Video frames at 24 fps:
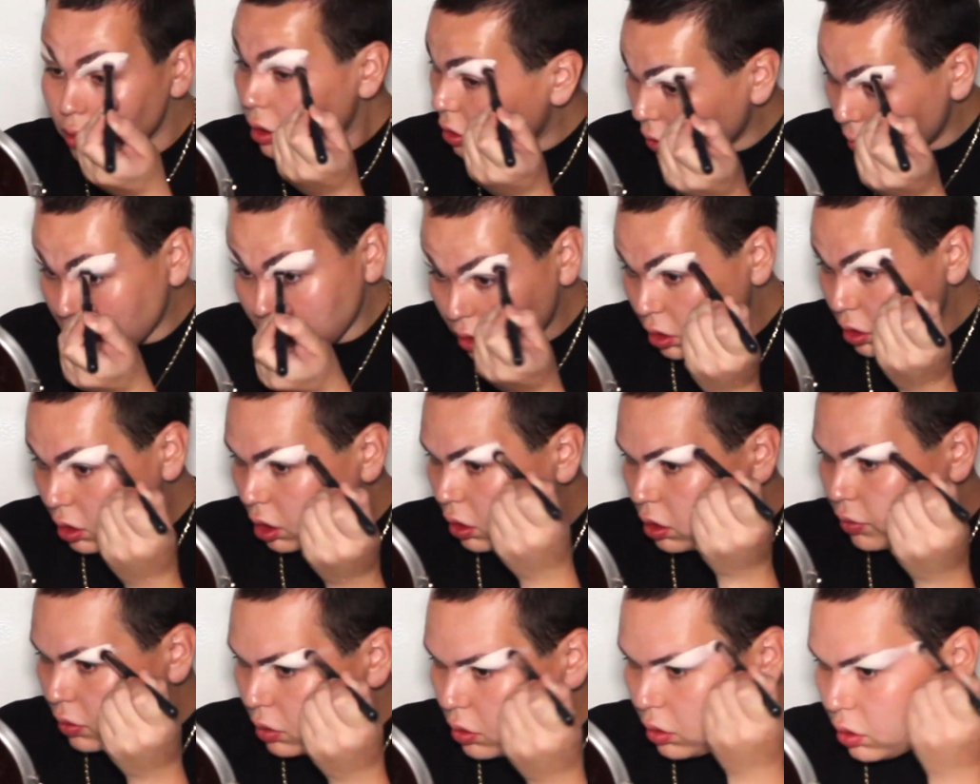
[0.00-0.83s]
not
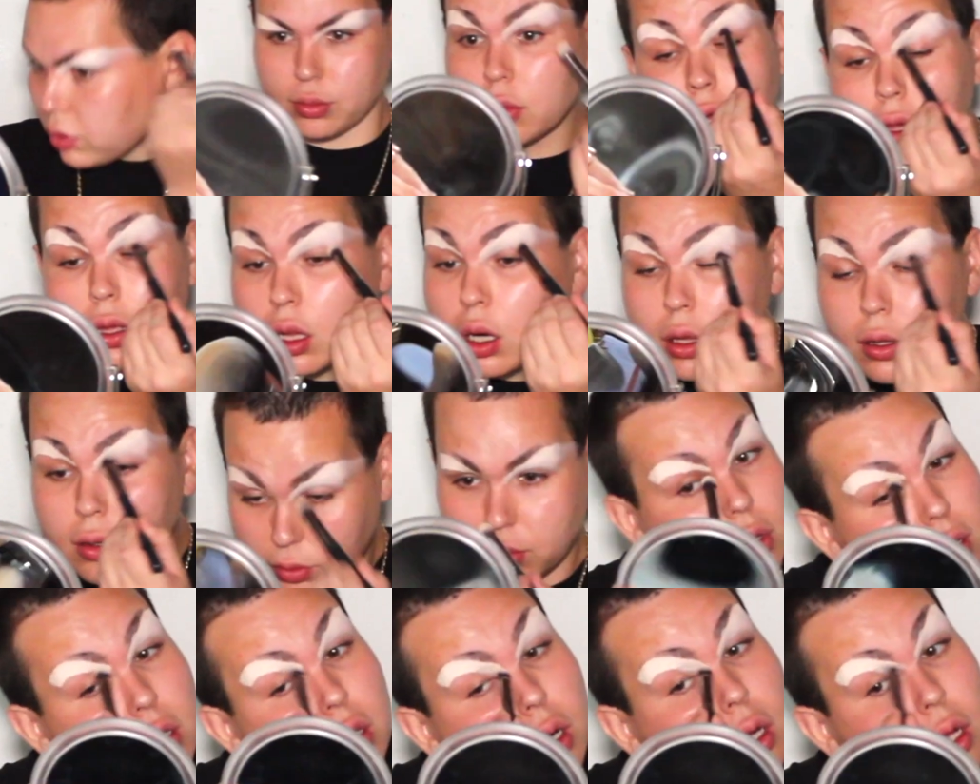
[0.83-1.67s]
too quickly
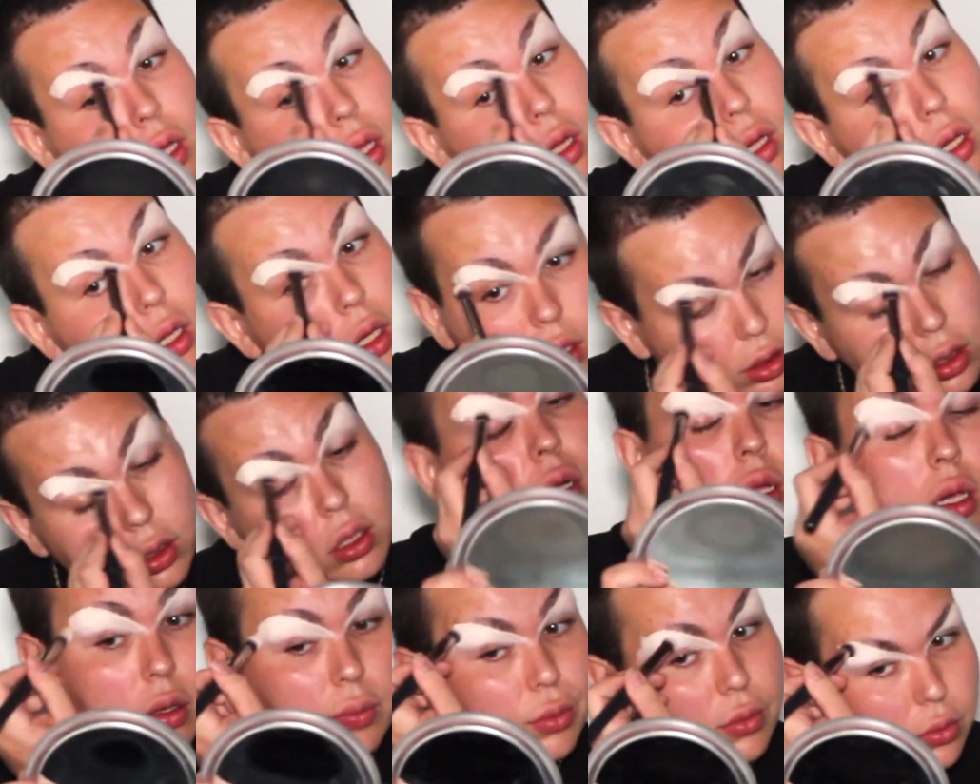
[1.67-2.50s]
where you can't blend
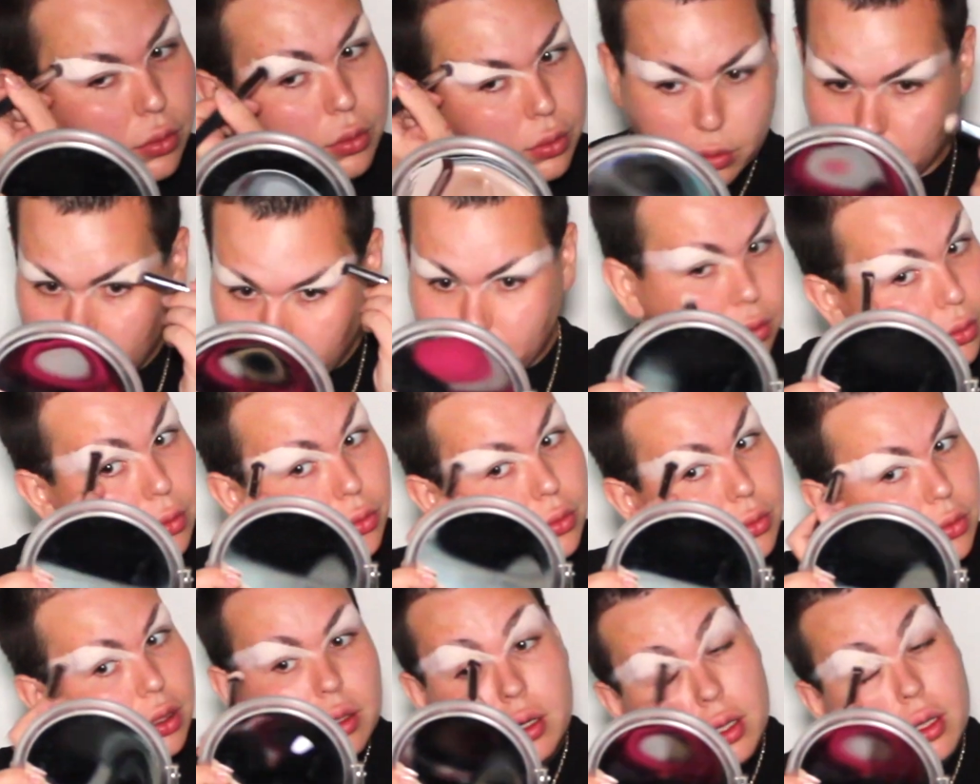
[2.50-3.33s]
it, but just
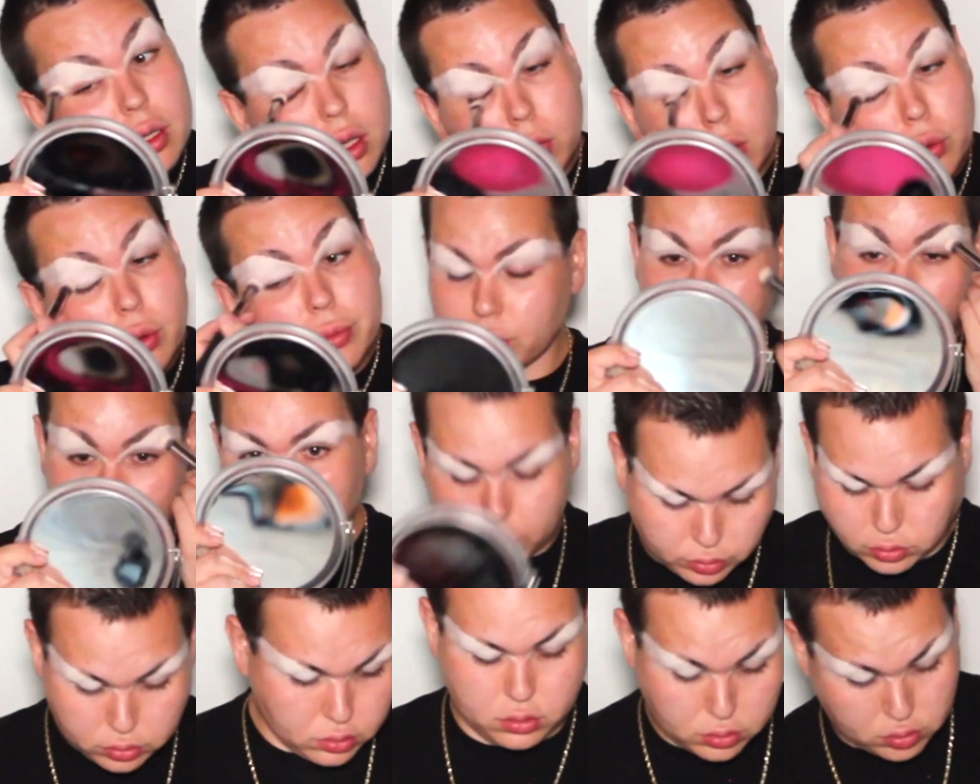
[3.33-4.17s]
quickly enough to where it
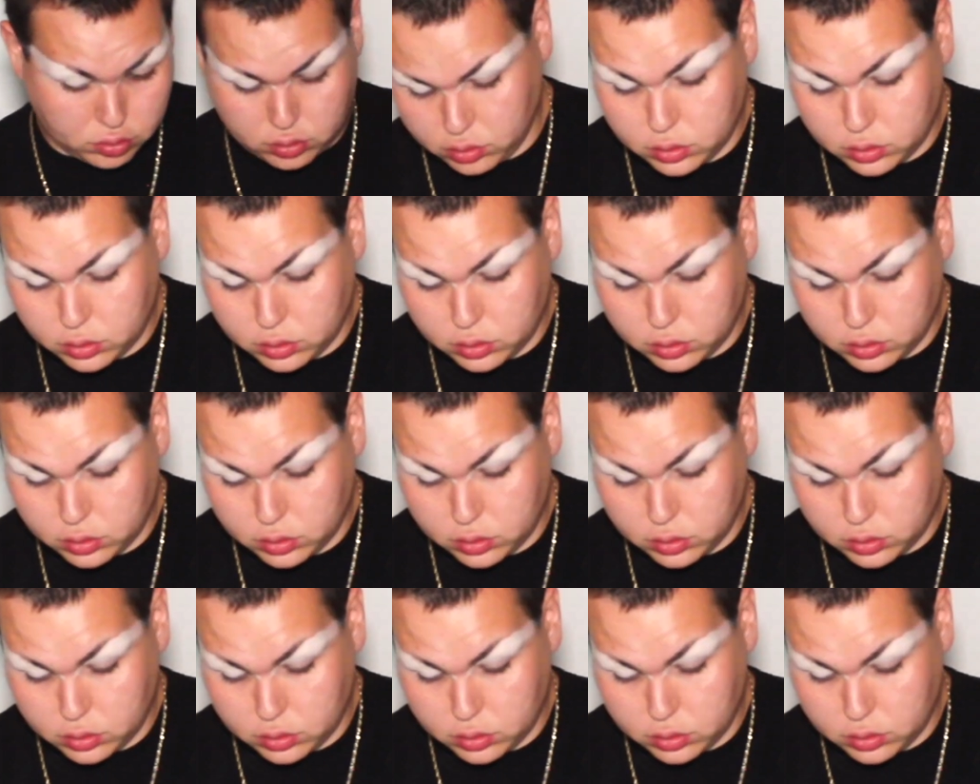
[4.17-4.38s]
sets really